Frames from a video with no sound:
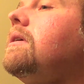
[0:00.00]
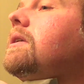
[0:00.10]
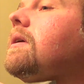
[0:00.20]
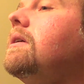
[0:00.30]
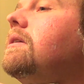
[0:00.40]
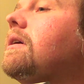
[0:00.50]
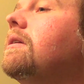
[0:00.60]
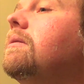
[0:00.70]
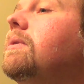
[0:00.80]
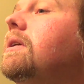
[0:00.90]
I try to tell
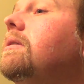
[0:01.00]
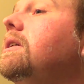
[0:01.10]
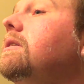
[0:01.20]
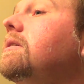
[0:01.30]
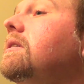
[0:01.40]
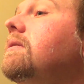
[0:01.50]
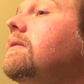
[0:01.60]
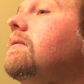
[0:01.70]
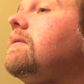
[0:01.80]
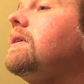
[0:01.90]
them, you know, get yourself
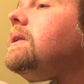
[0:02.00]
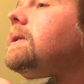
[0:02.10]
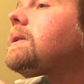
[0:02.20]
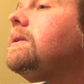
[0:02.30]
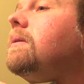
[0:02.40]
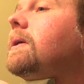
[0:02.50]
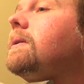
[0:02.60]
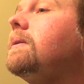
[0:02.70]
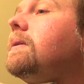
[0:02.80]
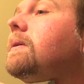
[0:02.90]
a vintage
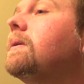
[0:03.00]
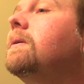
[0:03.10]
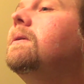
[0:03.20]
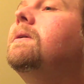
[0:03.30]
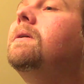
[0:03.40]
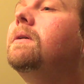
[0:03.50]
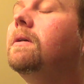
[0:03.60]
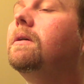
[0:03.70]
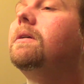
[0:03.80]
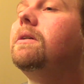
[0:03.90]
razor.
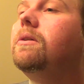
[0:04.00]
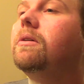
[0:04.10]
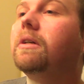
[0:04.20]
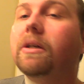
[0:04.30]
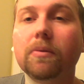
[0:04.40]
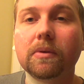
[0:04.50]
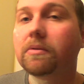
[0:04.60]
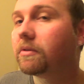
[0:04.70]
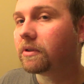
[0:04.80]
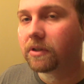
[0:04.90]
You can get one for